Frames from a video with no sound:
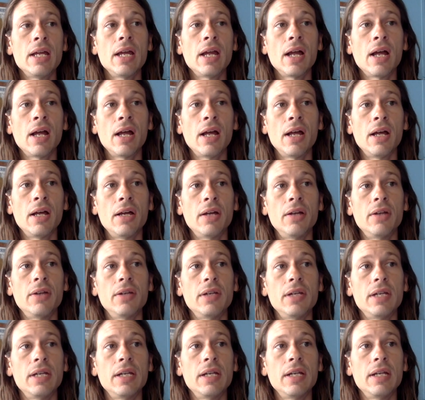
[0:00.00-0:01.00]
Uh,
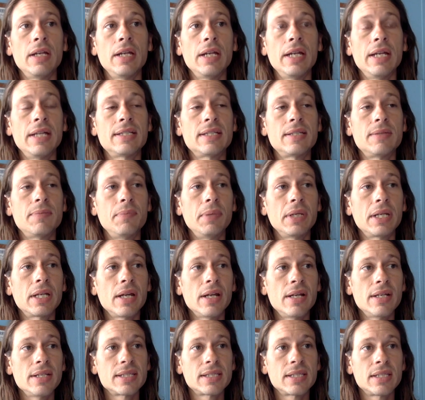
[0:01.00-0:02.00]
it's
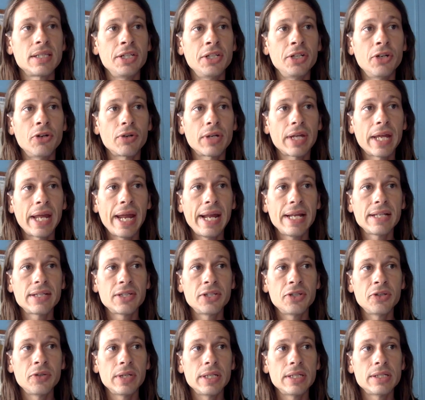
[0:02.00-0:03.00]
because you know
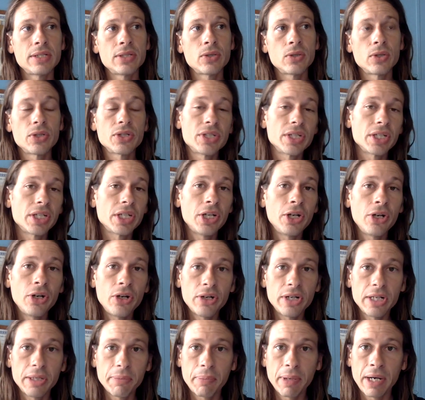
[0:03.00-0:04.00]
Ketu is your
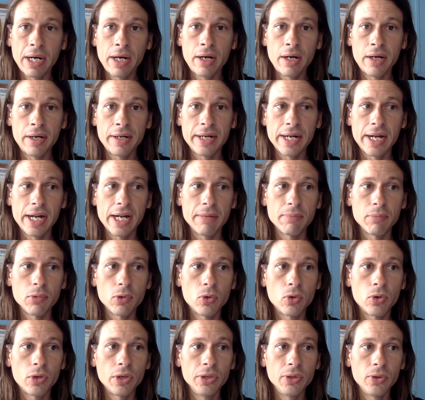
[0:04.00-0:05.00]
security paradigm
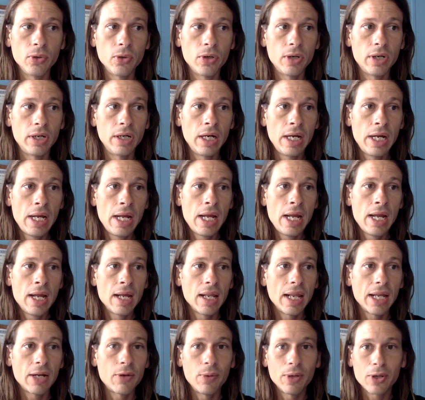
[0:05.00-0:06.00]
or your
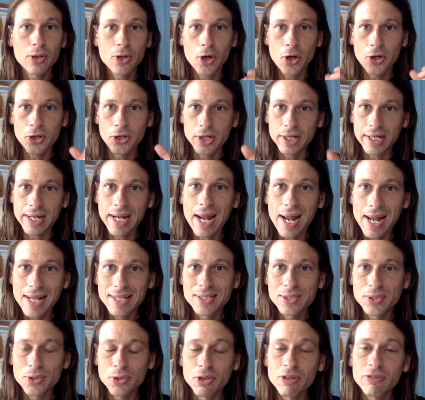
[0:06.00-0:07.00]
like we call your
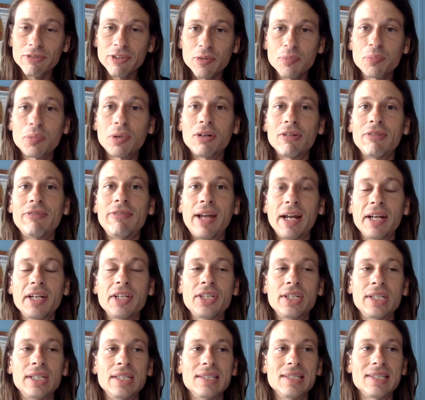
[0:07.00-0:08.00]
castle of
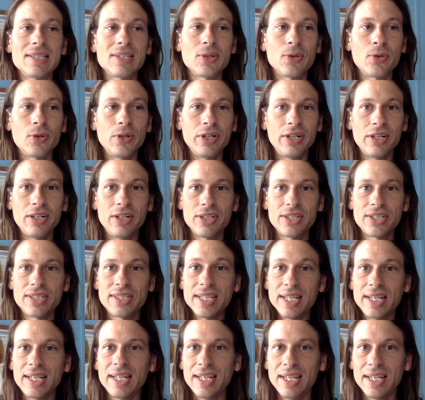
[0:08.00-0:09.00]
imperfections or your
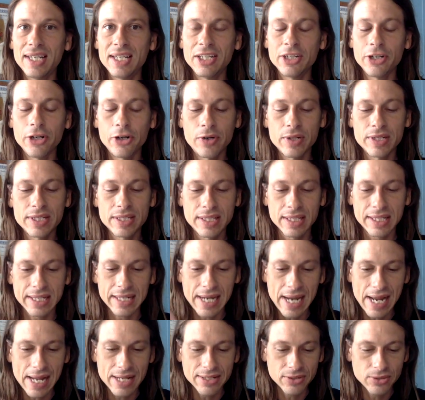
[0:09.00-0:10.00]
city. You know, it's the
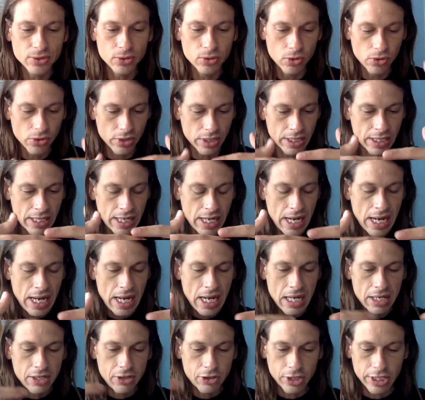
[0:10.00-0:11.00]
castle that
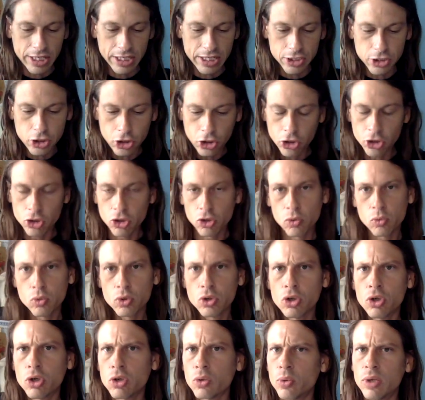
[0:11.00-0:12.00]
your internal
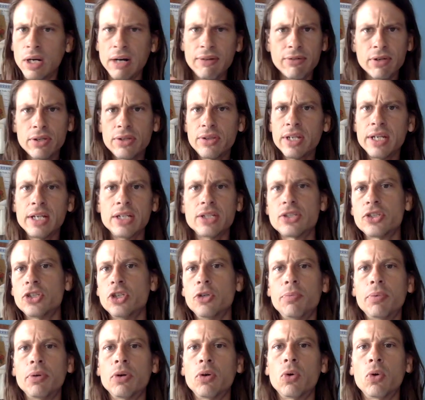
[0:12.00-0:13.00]
world where everything's
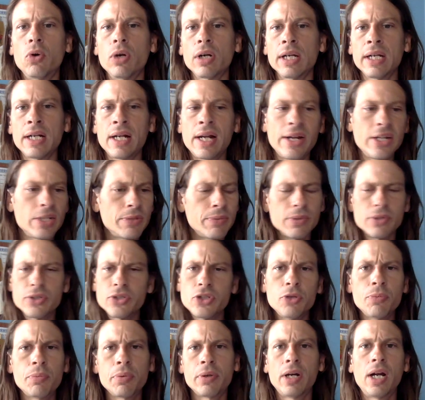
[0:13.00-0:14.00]
super organized but
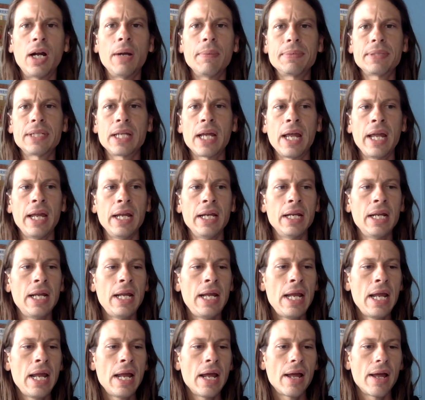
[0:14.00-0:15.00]
super uptight.
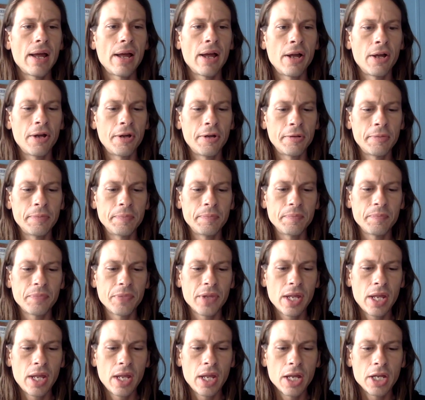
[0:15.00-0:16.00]
Um,
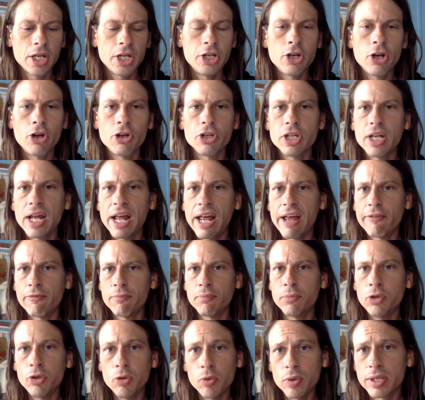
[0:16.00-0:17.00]
you know, you have
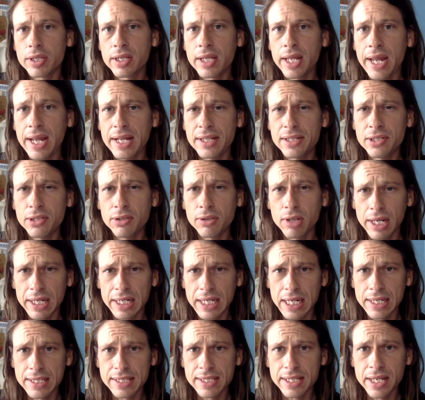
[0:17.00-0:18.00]
Moon with Ketu, like
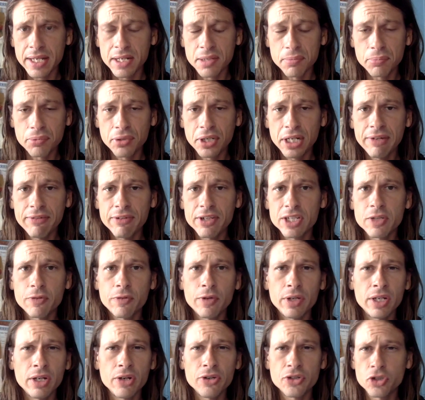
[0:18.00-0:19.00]
I said in previous
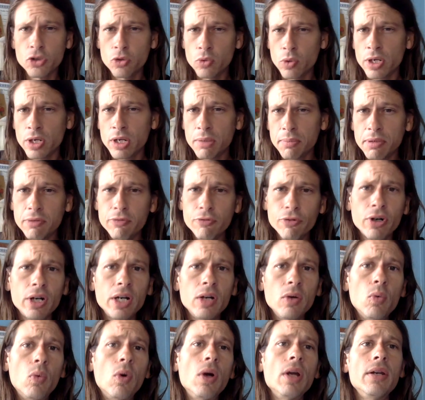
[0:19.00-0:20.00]
videos, you'll want to be very
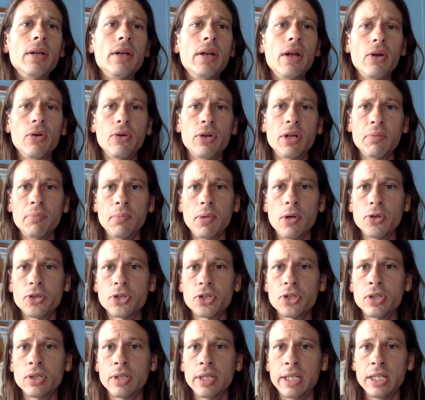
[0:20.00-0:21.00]
one note
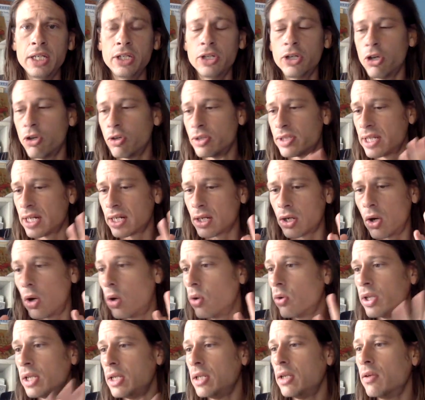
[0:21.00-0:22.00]
emotionally. You know, it's like
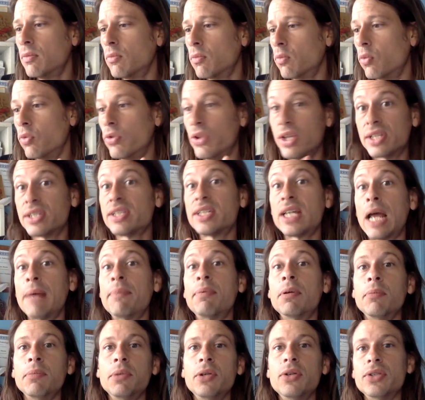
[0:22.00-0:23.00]
only this type
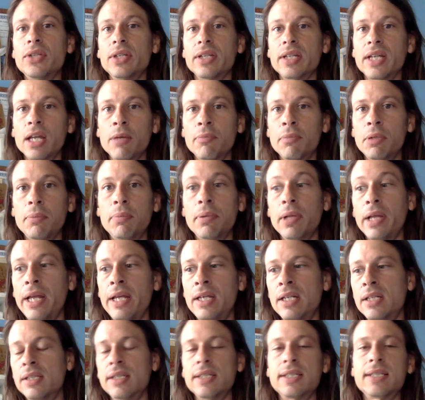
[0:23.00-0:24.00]
of music can be played
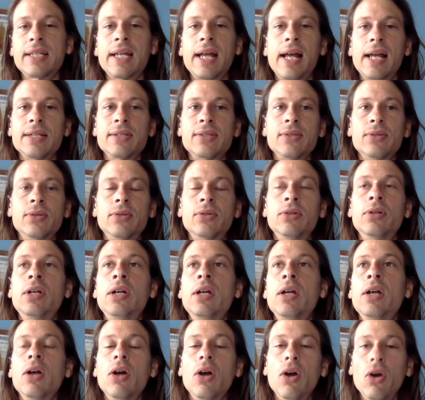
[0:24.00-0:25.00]
in this castle
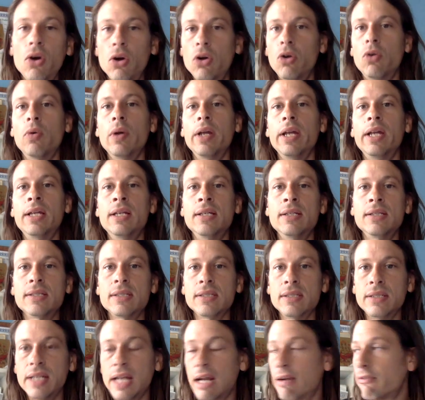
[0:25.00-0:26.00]
always,
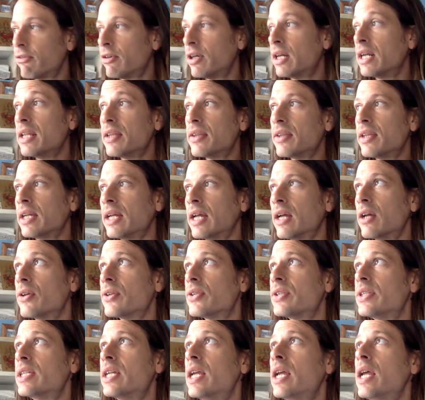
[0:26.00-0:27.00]
never anything
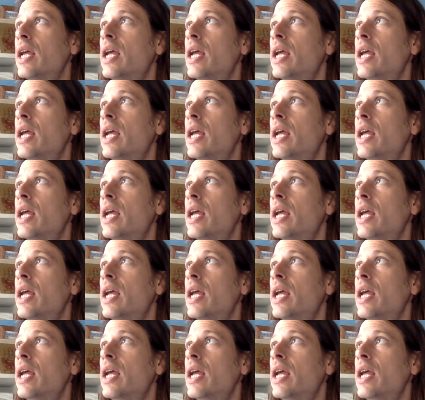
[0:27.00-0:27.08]
else.